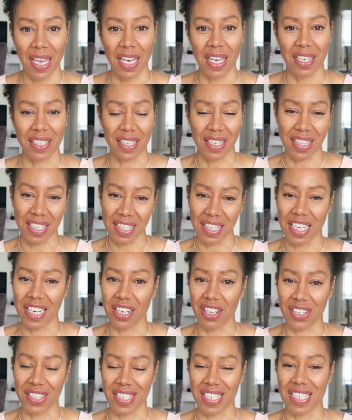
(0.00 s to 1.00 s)
because I think they
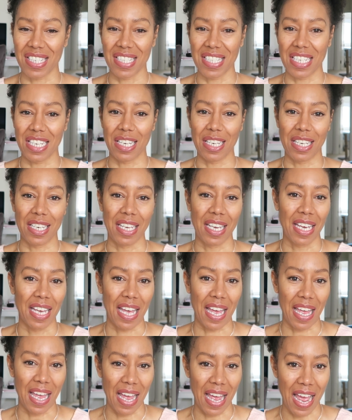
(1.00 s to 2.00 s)
like to see
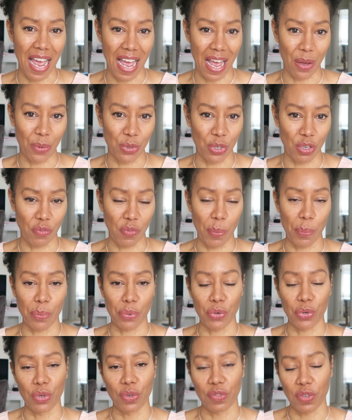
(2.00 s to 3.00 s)
how you've
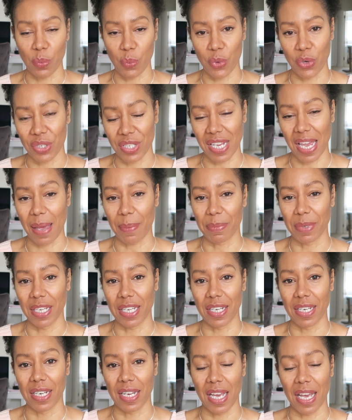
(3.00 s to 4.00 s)
improved and what's
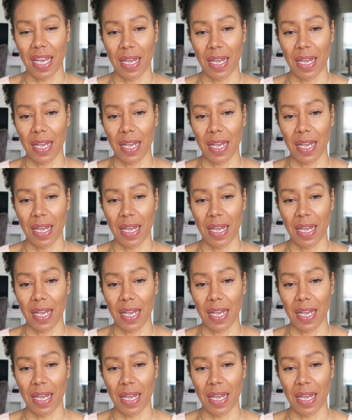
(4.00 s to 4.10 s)
happening